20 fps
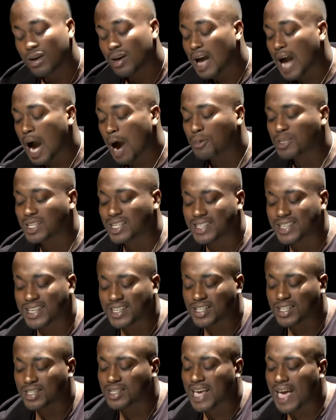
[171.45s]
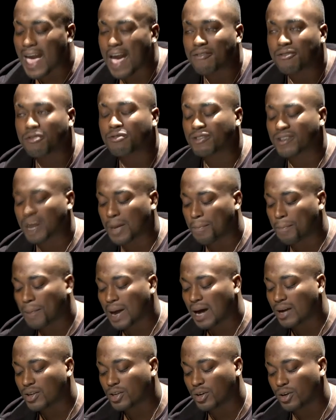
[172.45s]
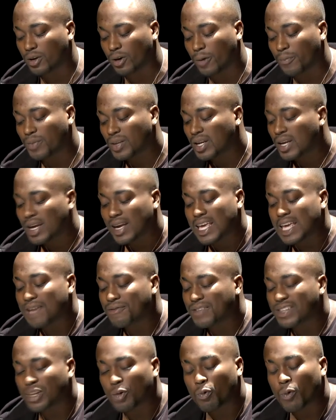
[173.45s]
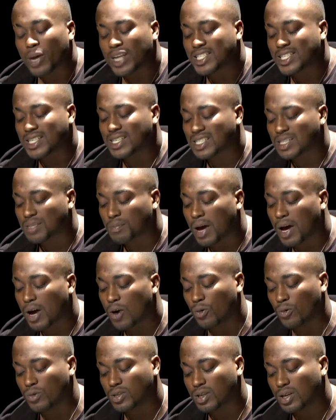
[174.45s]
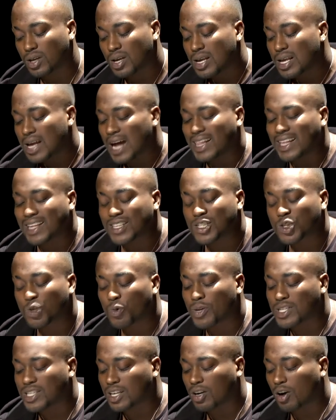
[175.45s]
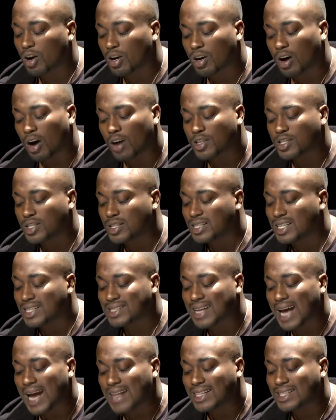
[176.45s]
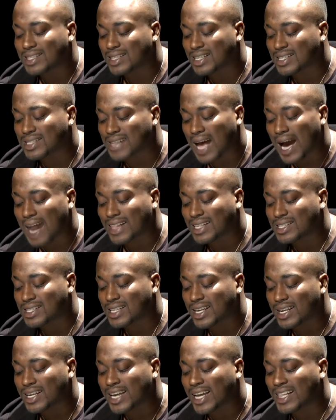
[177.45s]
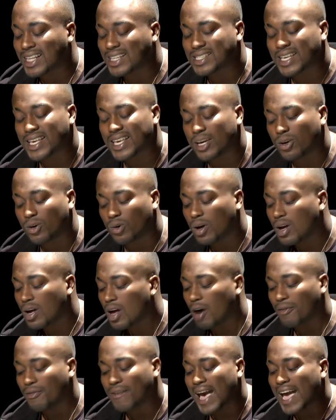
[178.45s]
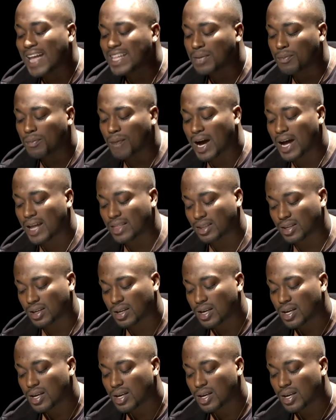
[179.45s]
I was addicted to everything about her, even the way she smelled, an exquisite concoction designed as the Achilles heel of any man.